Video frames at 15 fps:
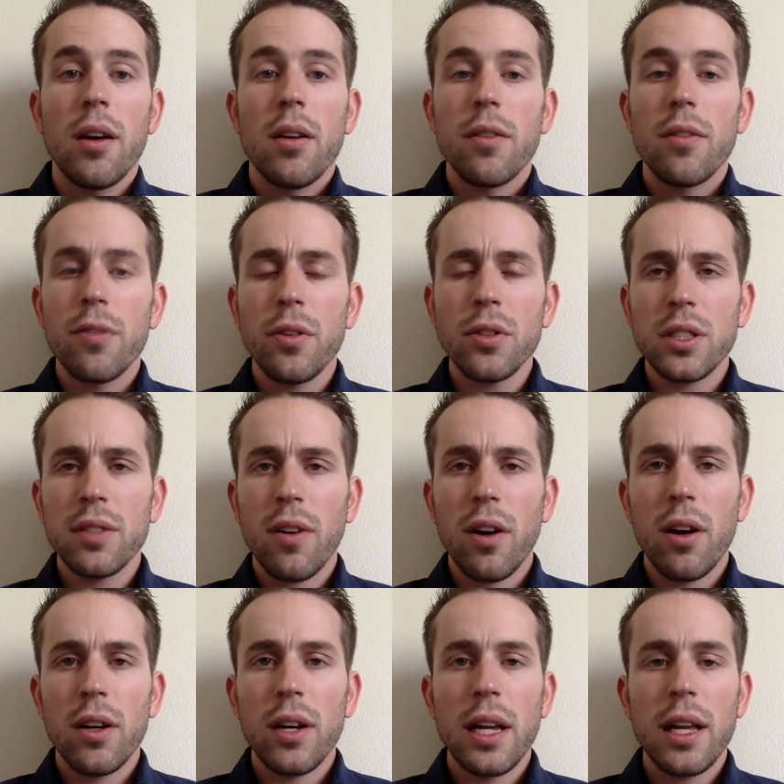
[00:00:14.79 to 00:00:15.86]
First of
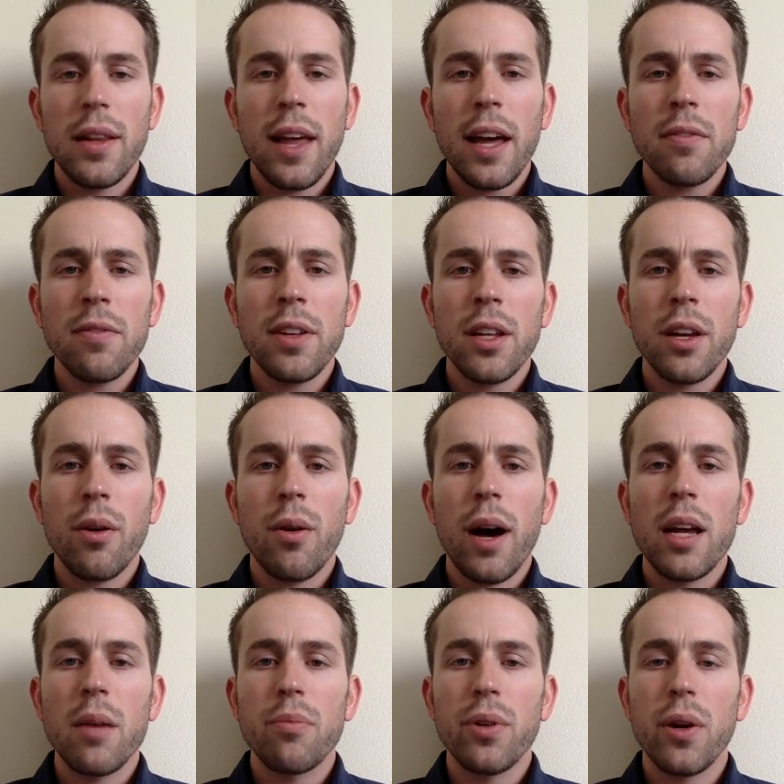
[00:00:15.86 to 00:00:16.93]
all, in that video I
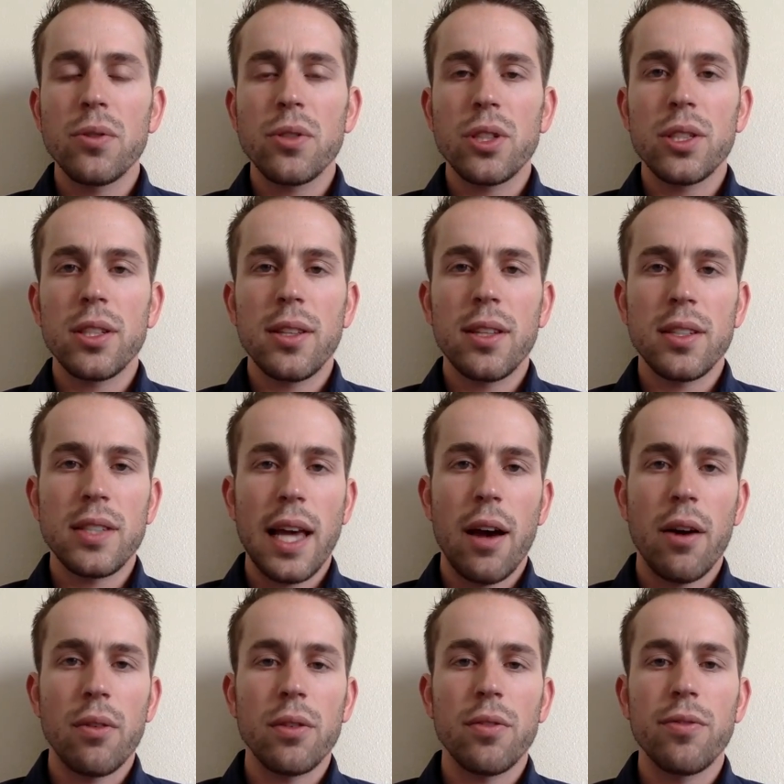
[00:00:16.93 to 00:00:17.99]
approached the
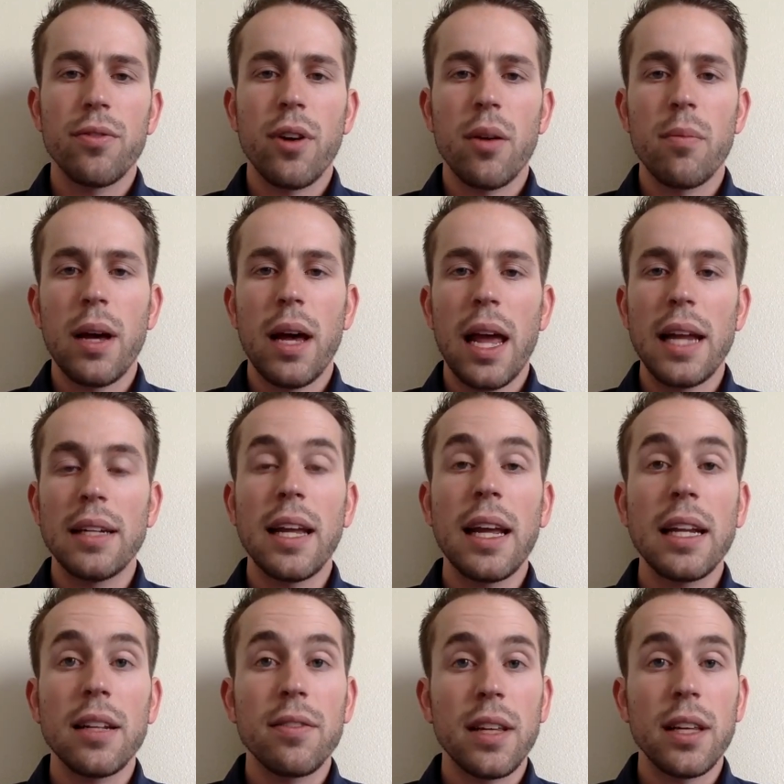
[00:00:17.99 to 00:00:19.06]
sound from a
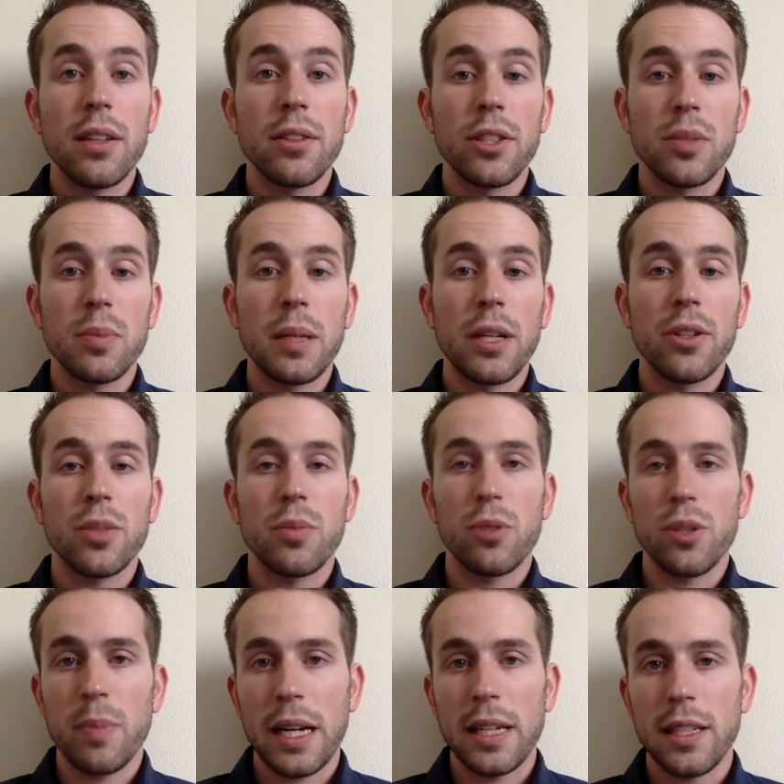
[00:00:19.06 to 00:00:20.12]
native English speaker's
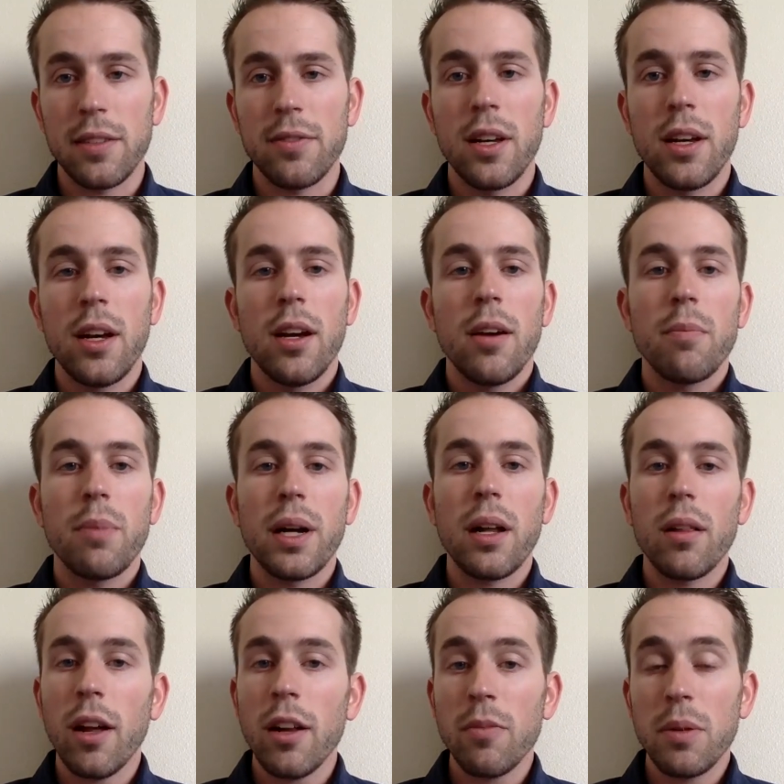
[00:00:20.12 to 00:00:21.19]
perspective, but a
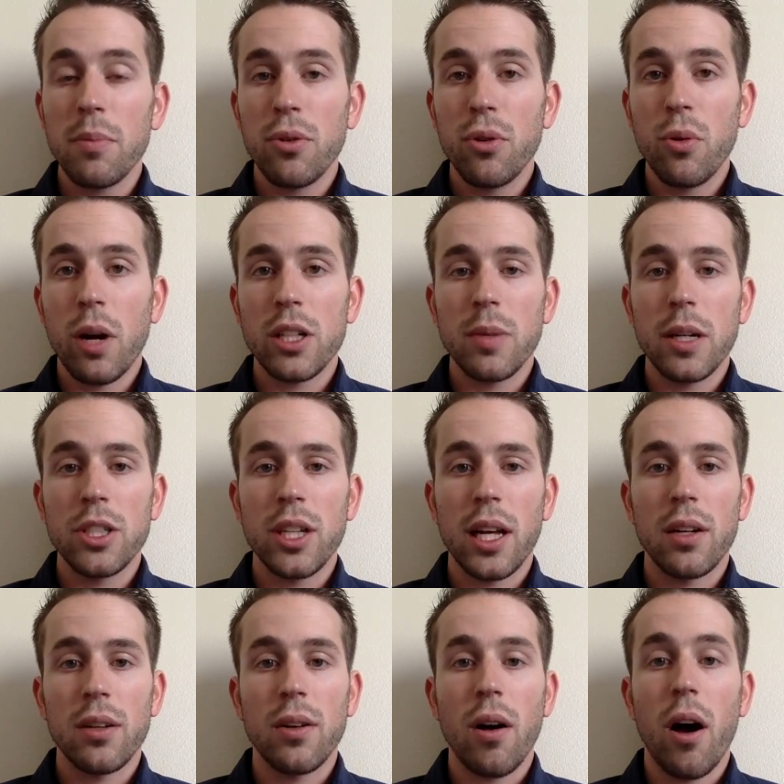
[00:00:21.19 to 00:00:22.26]
lot of people who watch my
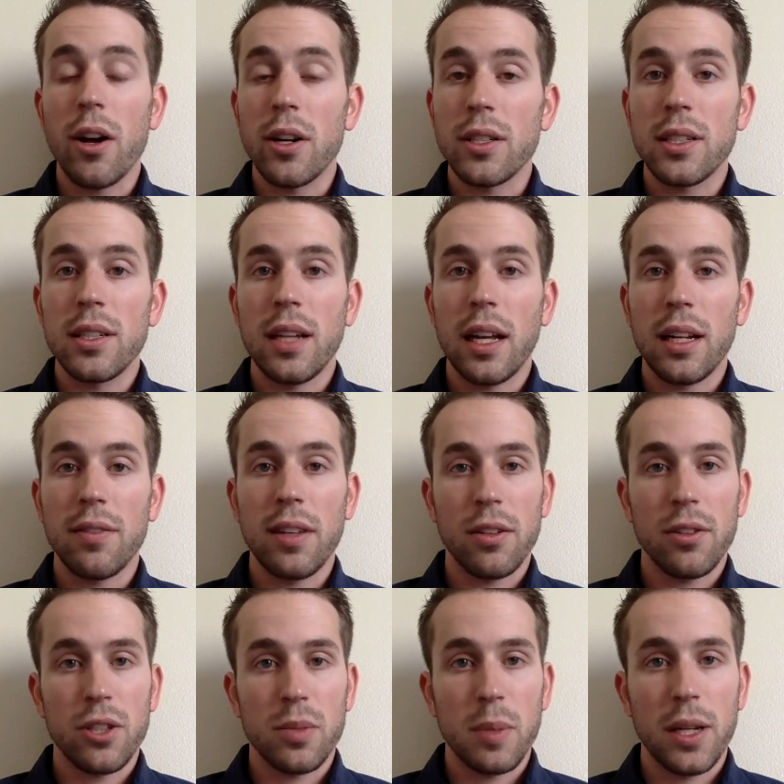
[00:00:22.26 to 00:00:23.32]
channel aren't native
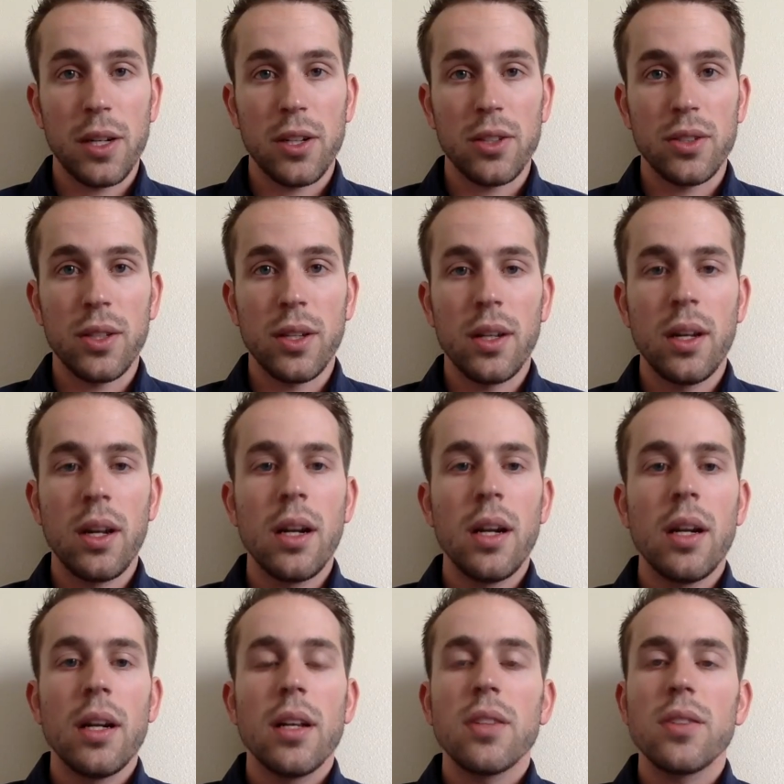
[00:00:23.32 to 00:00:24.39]
English speakers.
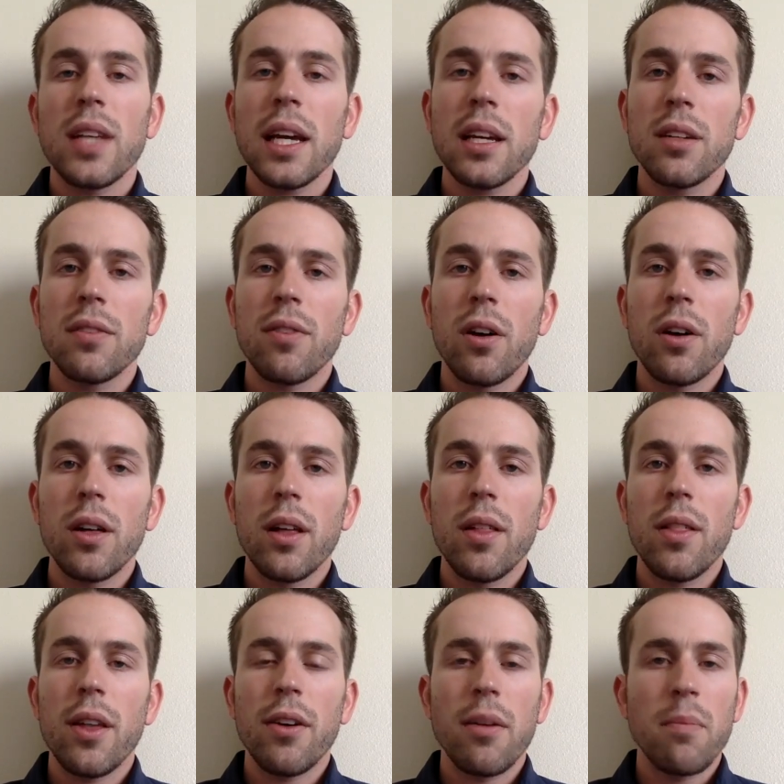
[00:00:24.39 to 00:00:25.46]
Second of all,
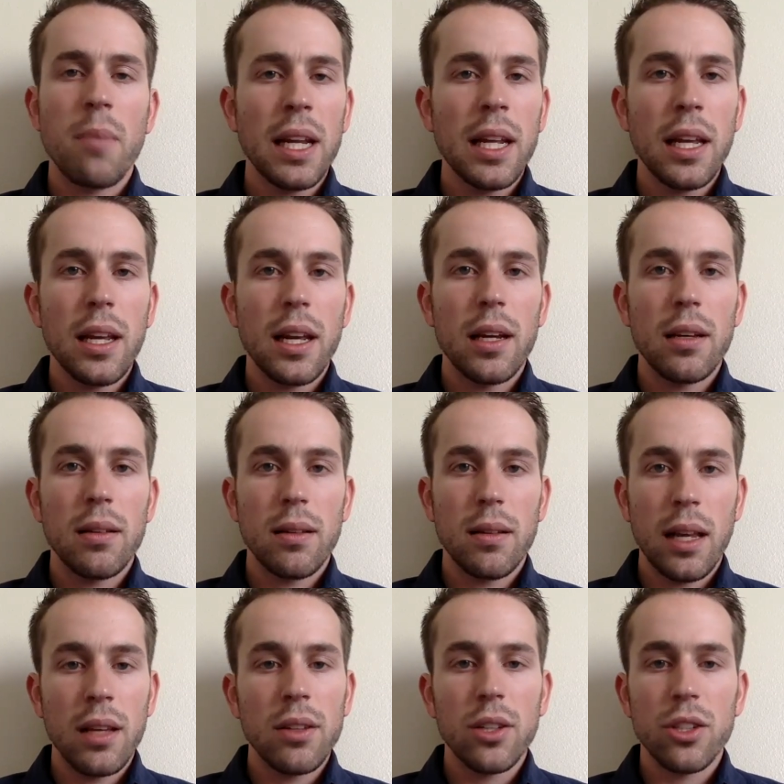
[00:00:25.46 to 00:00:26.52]
there are many
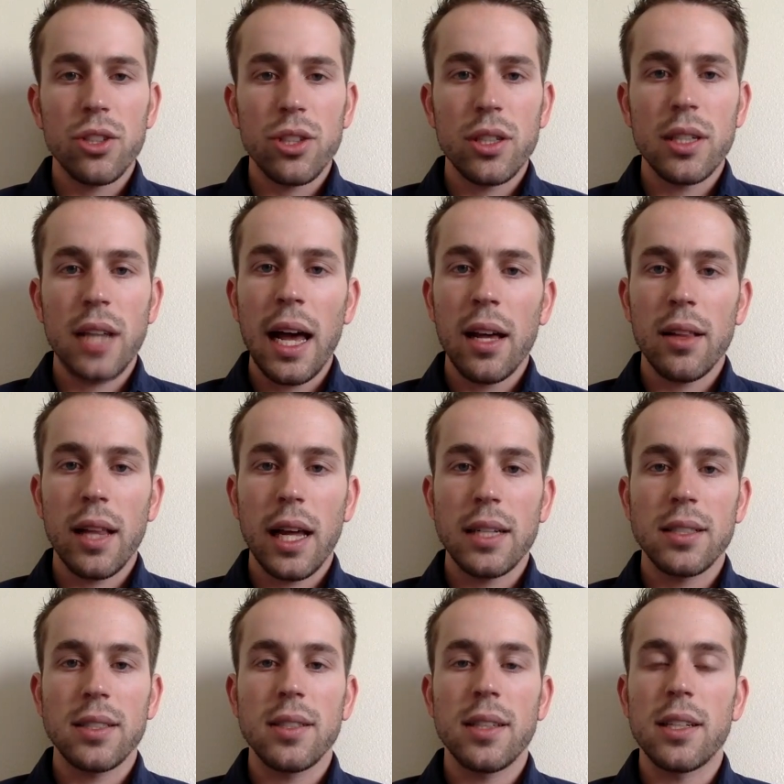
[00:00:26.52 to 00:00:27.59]
English
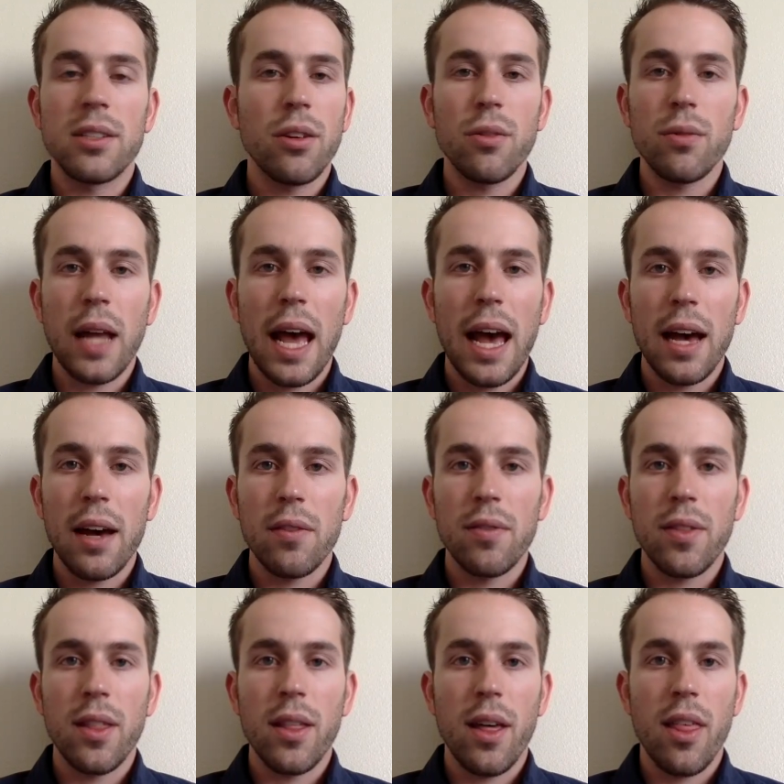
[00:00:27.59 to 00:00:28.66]
dialects that don't have
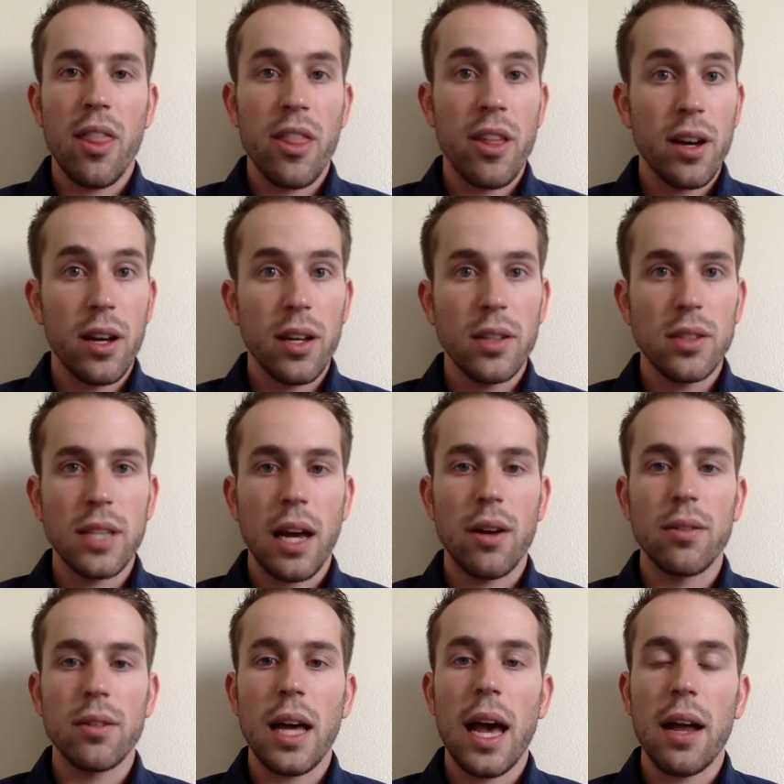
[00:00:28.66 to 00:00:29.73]
the th
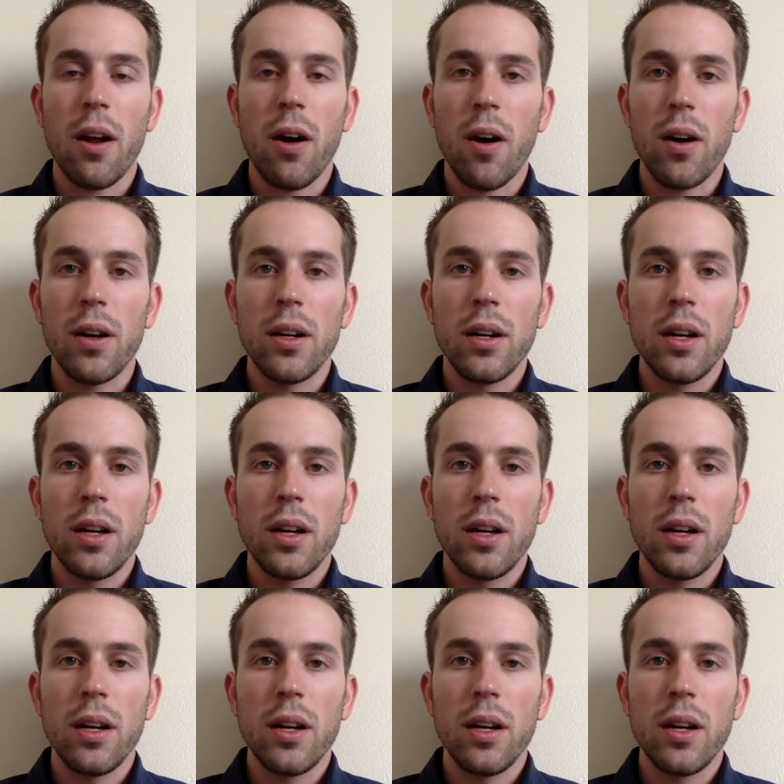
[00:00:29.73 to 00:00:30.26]
sound at all.